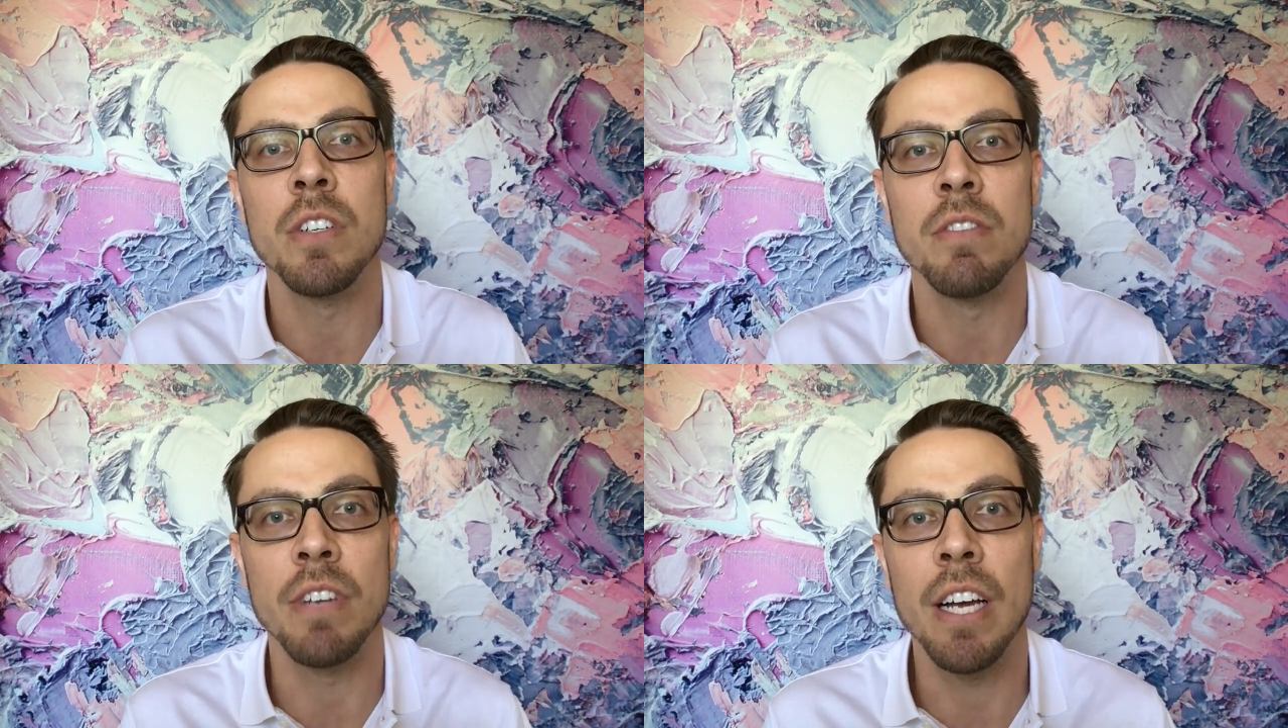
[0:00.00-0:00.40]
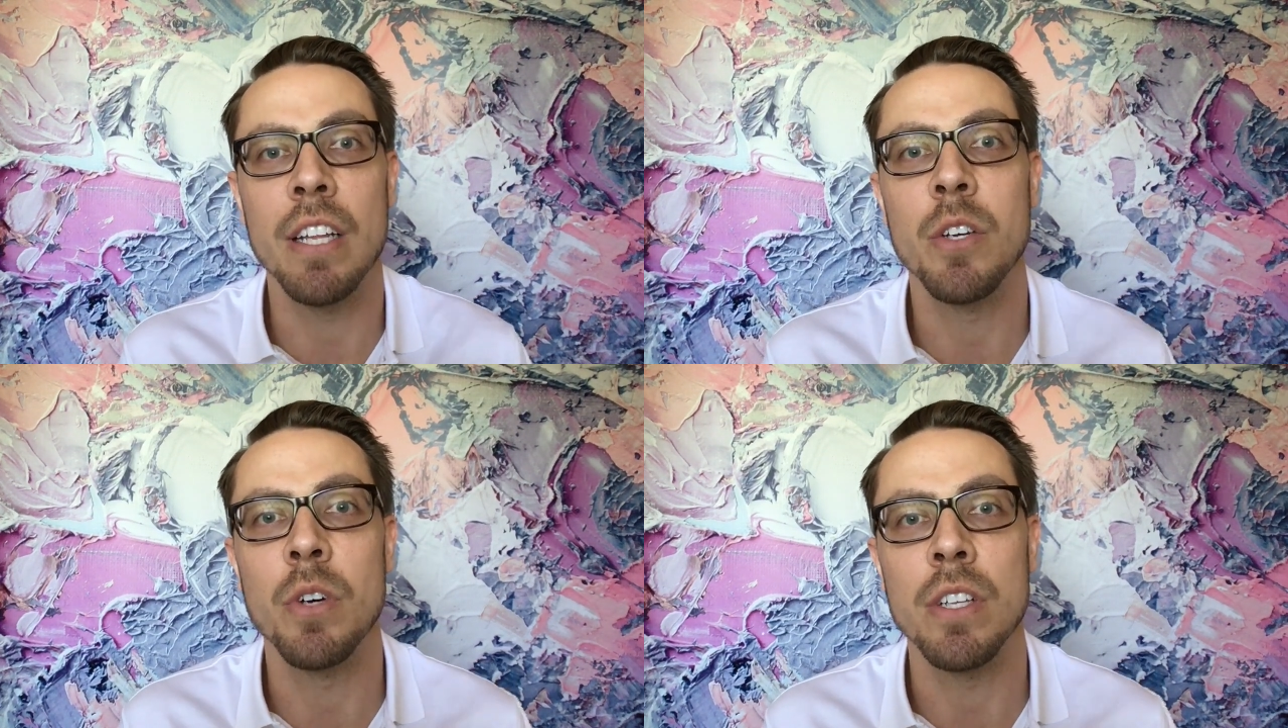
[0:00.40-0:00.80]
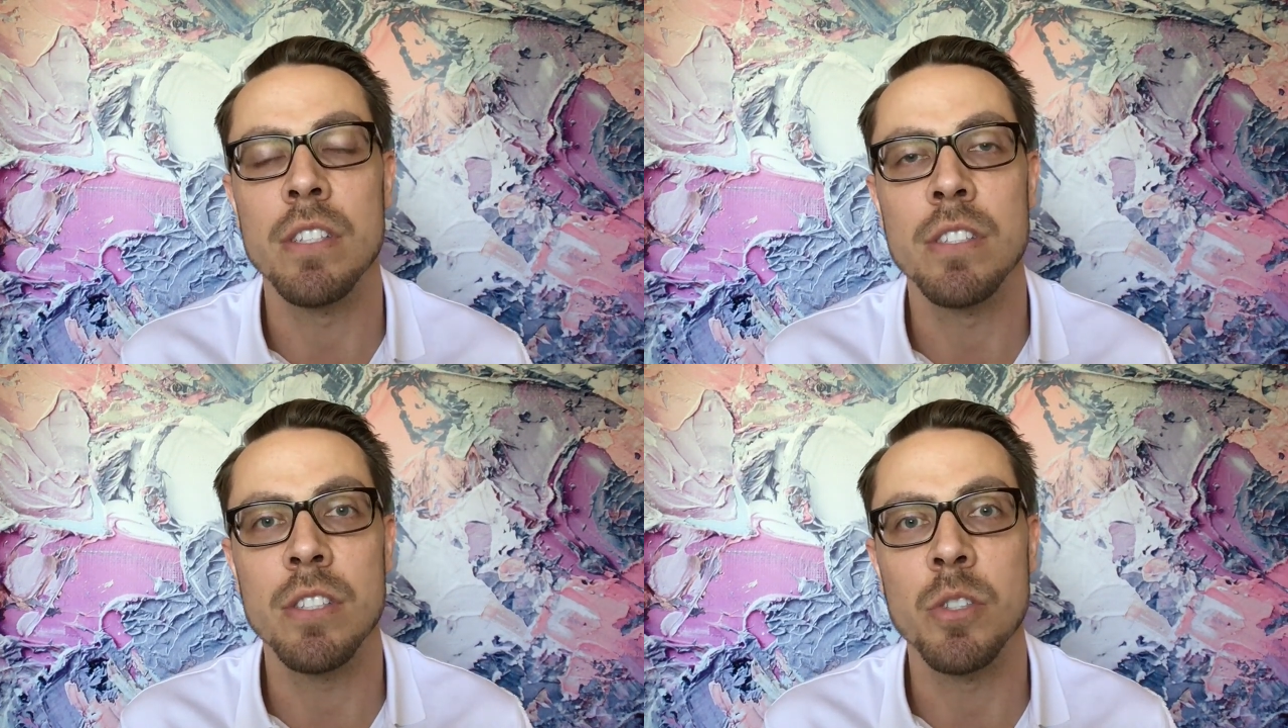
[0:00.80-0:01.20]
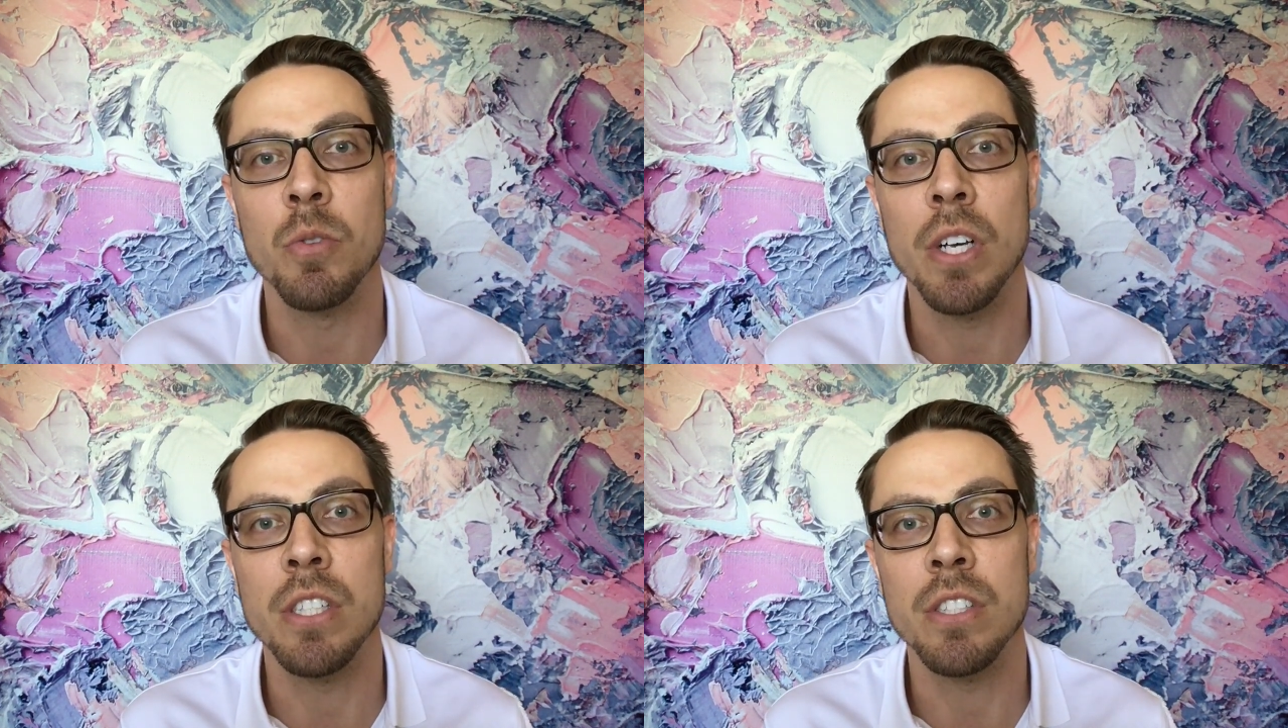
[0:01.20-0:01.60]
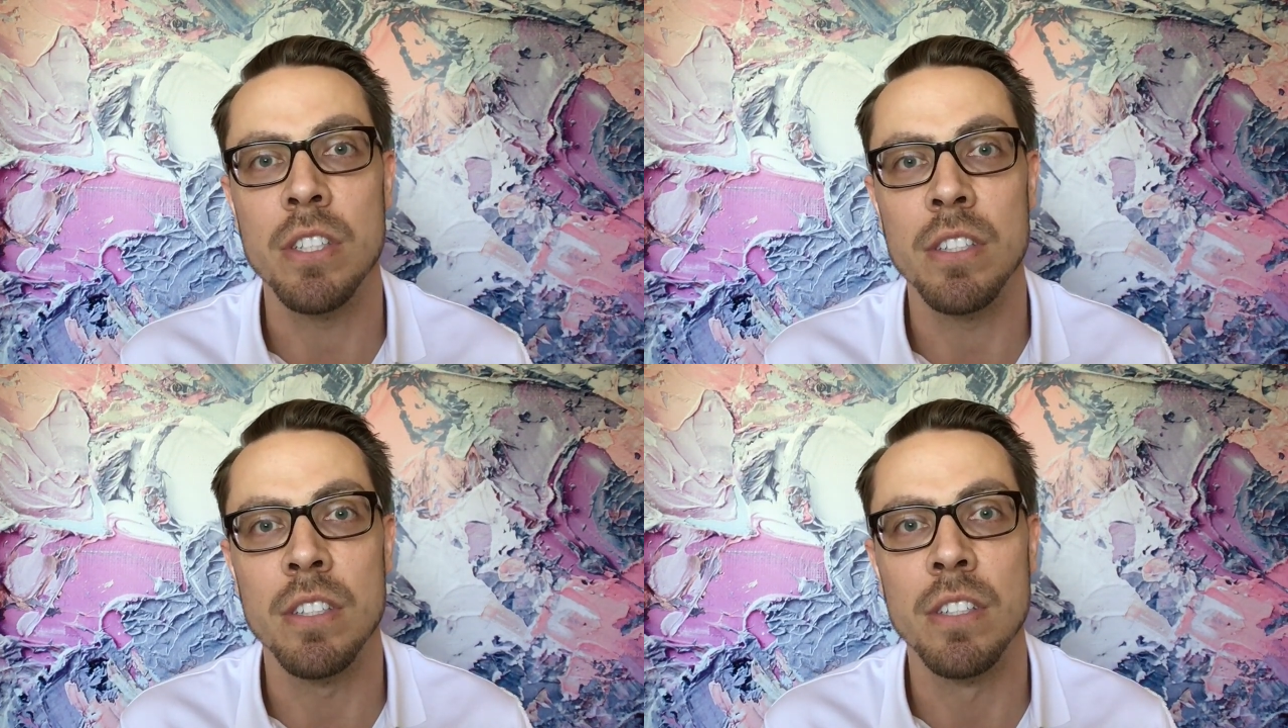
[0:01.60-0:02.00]
evaluate the
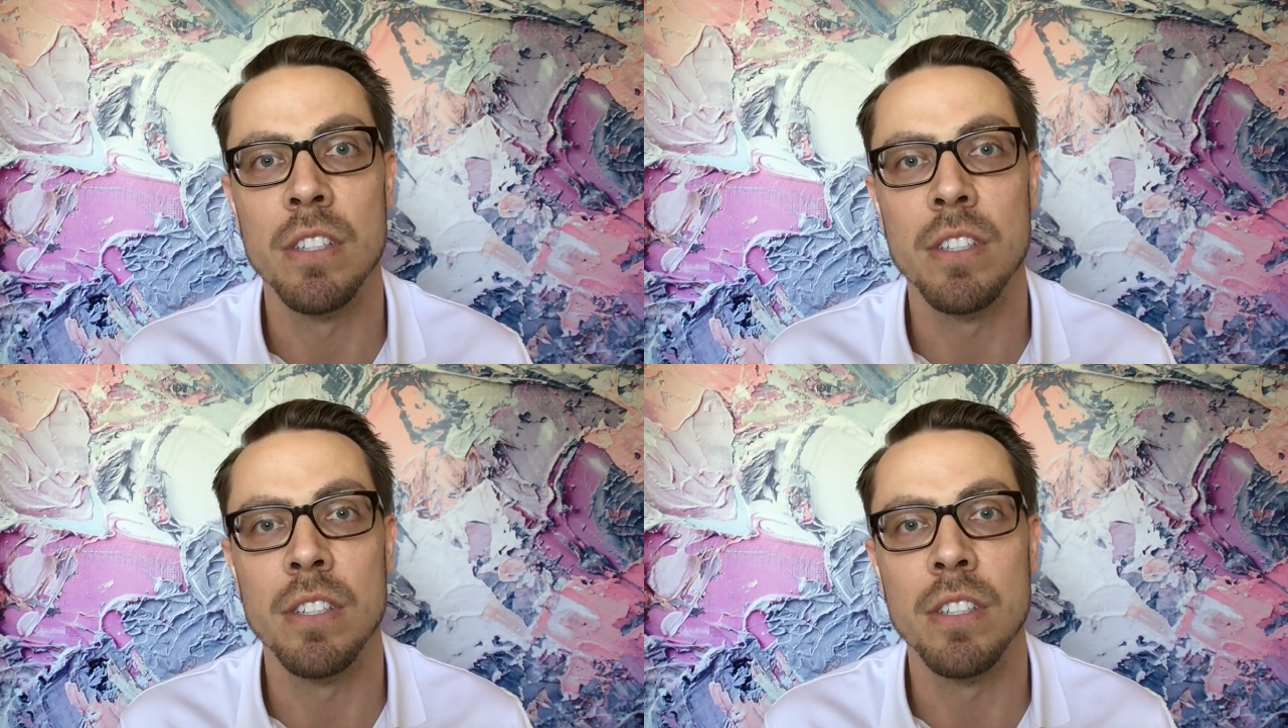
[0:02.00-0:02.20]
situation